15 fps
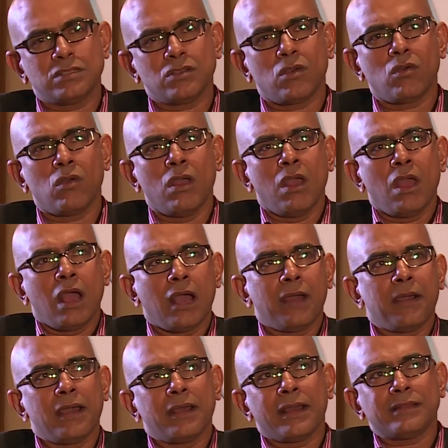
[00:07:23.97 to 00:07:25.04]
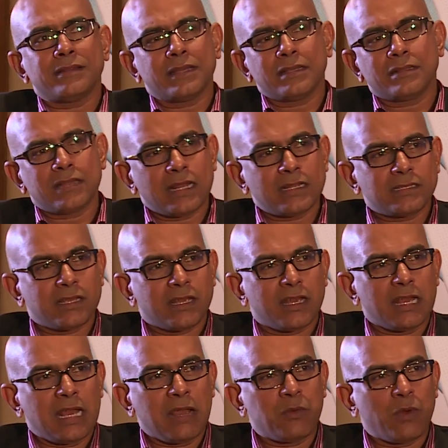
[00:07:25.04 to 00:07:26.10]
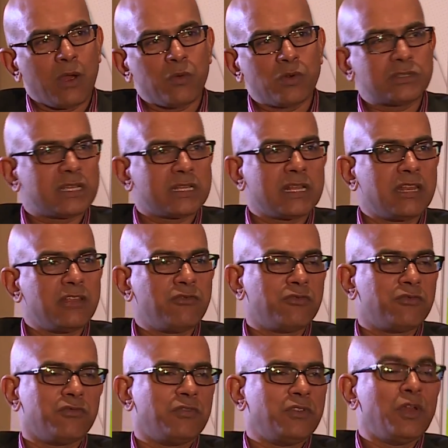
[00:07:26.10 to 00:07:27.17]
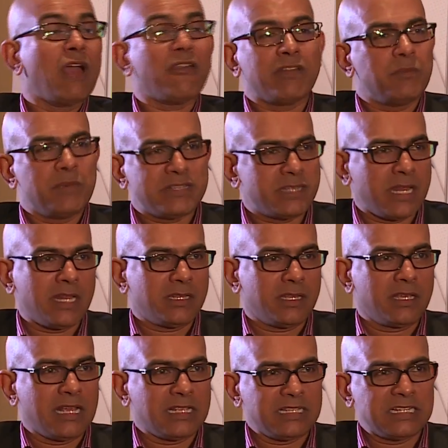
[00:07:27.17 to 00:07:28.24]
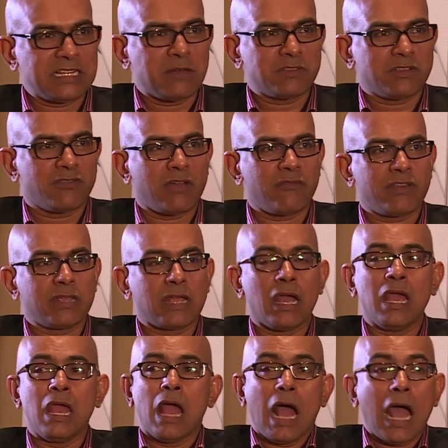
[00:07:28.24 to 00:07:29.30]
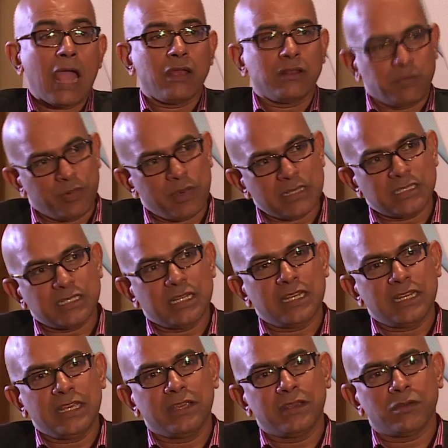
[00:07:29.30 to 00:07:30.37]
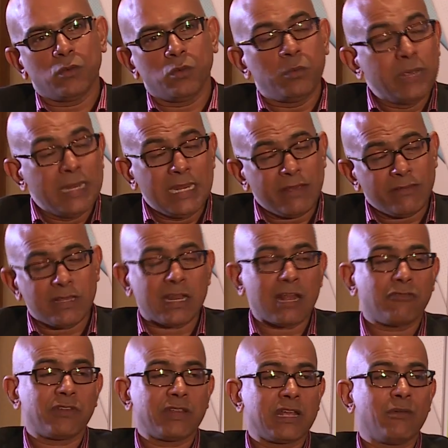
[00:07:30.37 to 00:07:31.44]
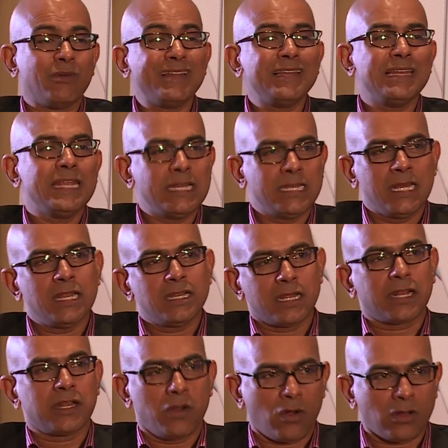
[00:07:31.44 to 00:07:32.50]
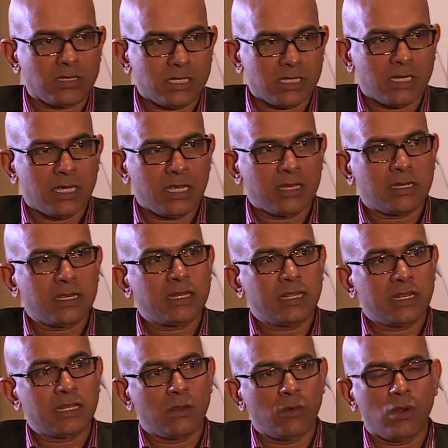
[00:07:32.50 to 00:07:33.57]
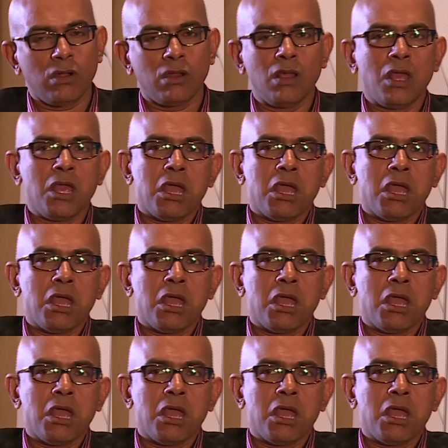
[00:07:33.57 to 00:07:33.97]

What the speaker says: So I think that I would say that if you haven't missed anything in terms of Africa, I personally believe that Africa will lead technology in the world.